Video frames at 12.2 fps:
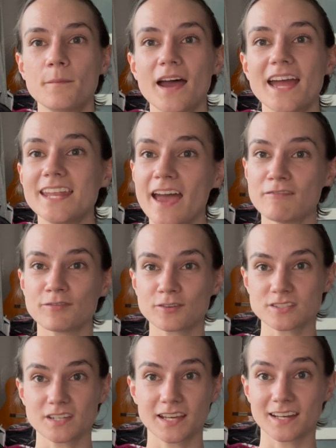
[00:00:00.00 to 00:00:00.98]
an effort
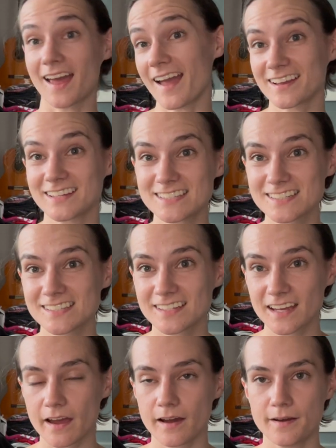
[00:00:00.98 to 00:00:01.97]
to connect.
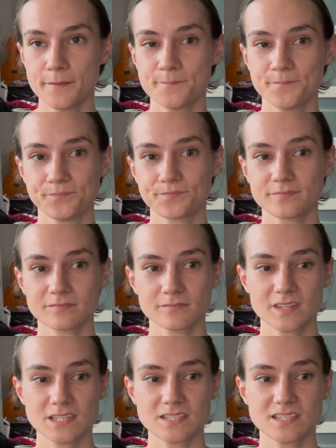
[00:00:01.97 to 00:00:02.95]

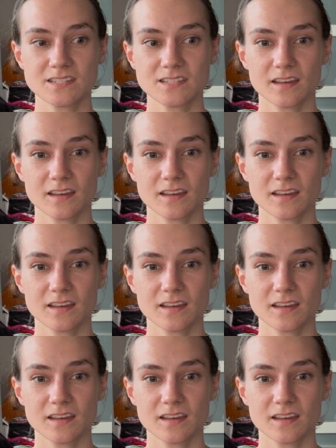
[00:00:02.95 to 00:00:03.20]
This is